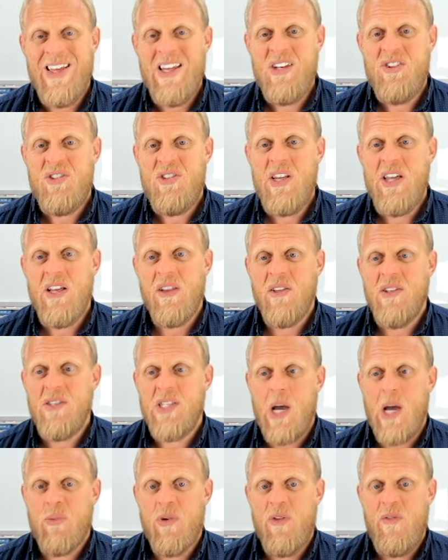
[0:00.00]
dealers
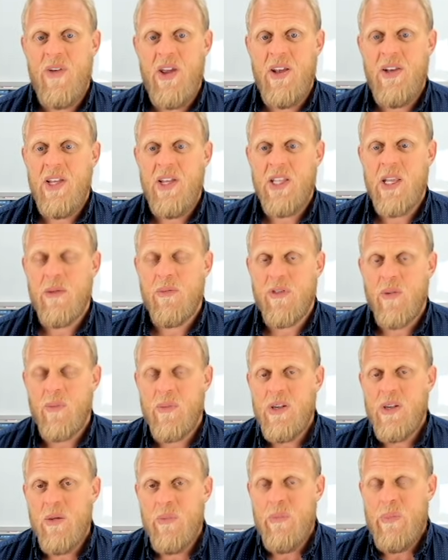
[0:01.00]
are preventing them from
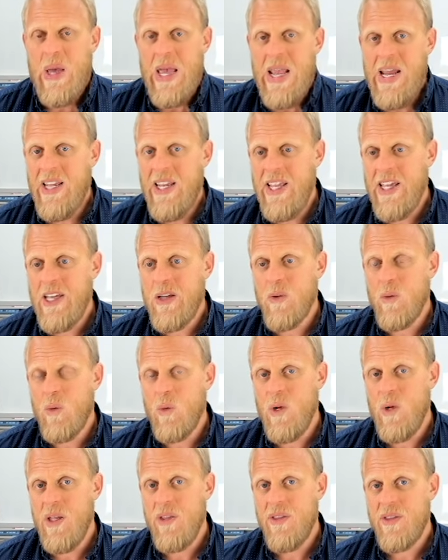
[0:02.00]
competing
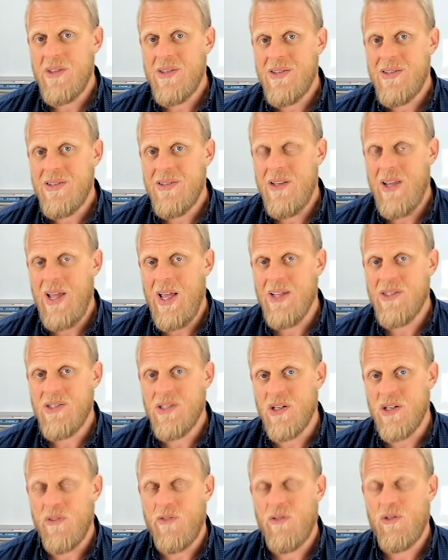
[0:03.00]
with
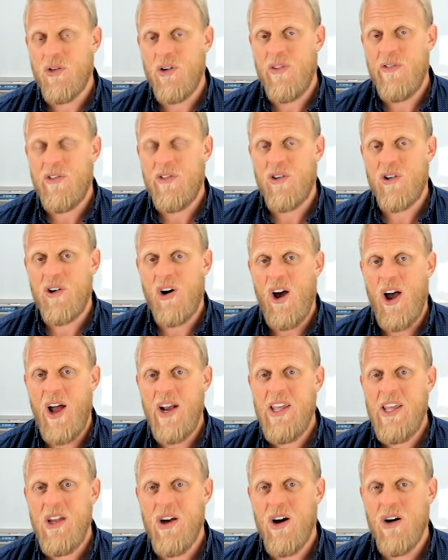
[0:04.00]
Tesla for a
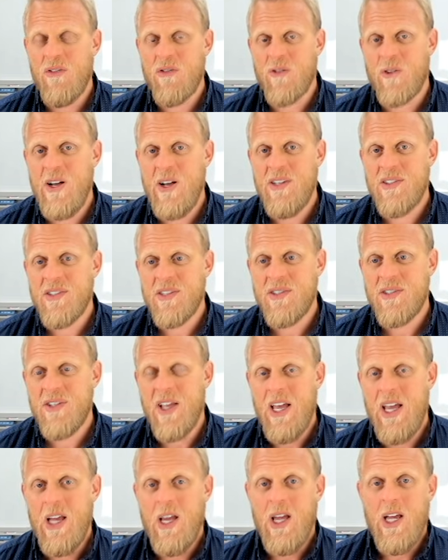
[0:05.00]
variety of reasons.
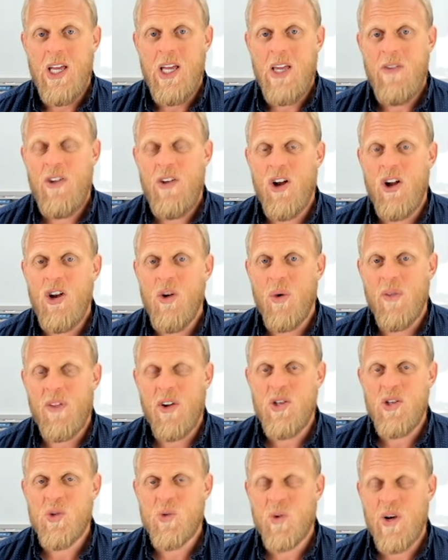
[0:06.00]
If you don't know what
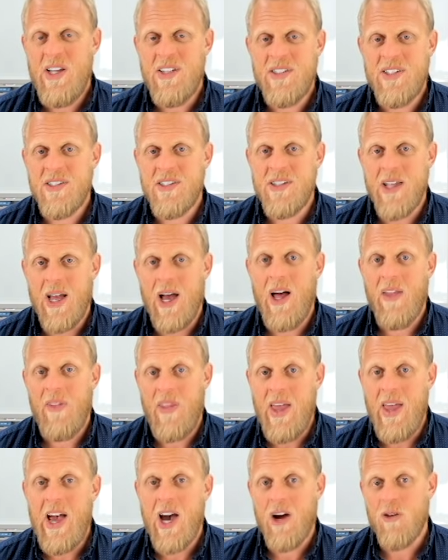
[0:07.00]
those reasons are,
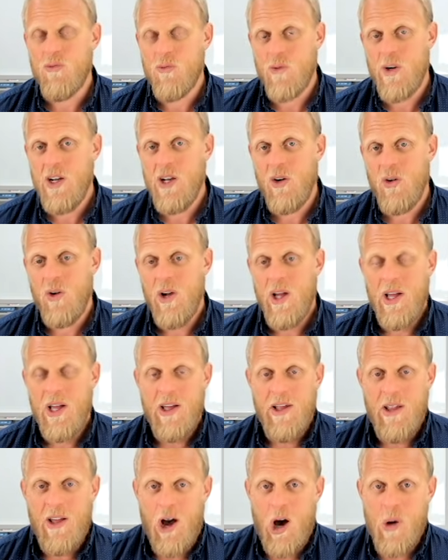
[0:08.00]
they are real.
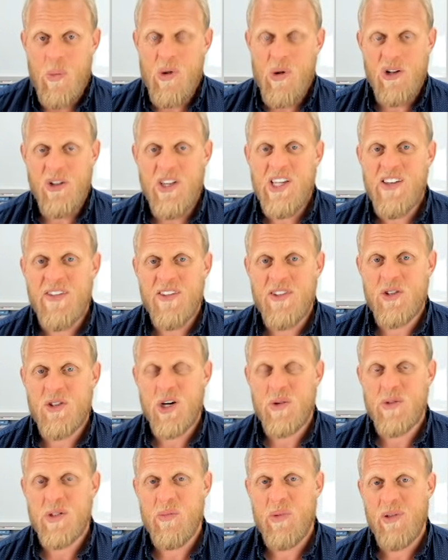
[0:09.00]
I'll put a link in the
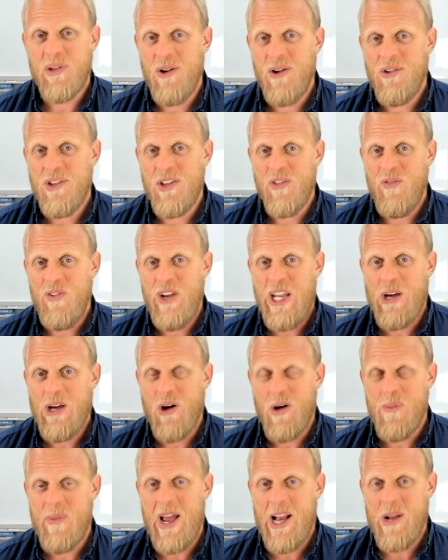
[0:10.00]
description below to the video
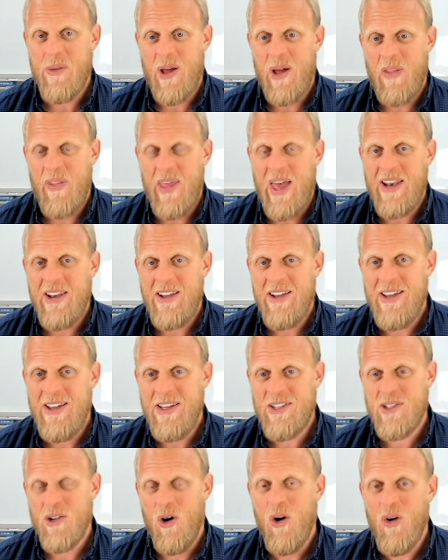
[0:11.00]
I made about that.
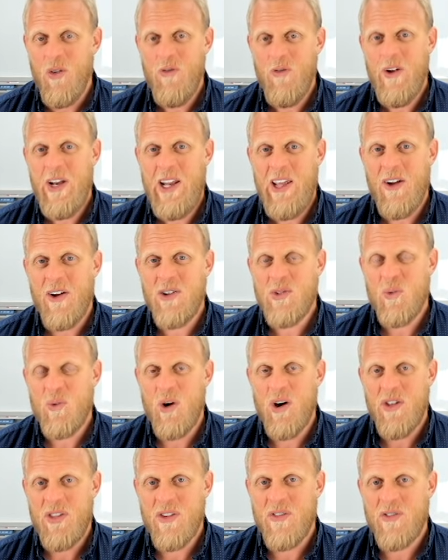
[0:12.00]
It's a whole video's
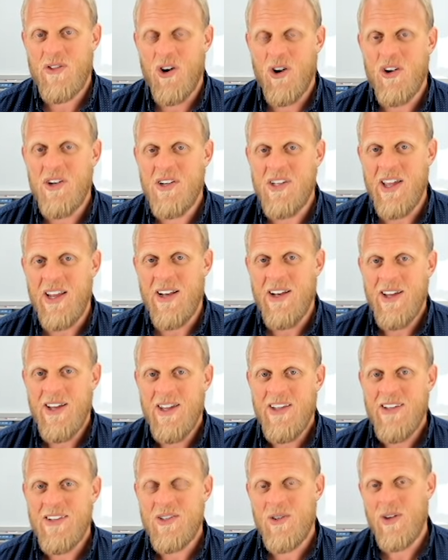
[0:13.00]
worth of content,
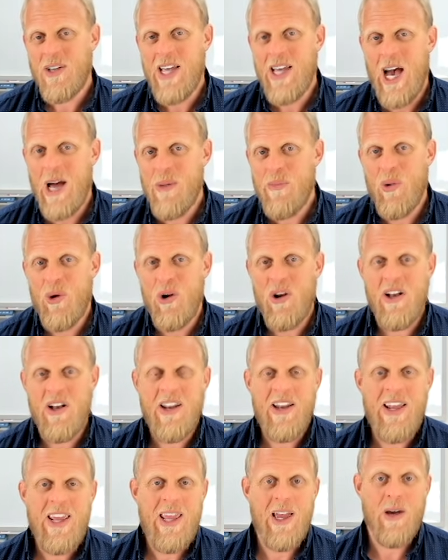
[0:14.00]
so I can't put it
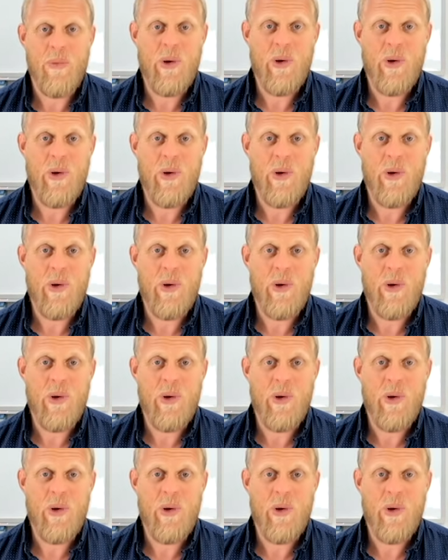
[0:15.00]
in here, but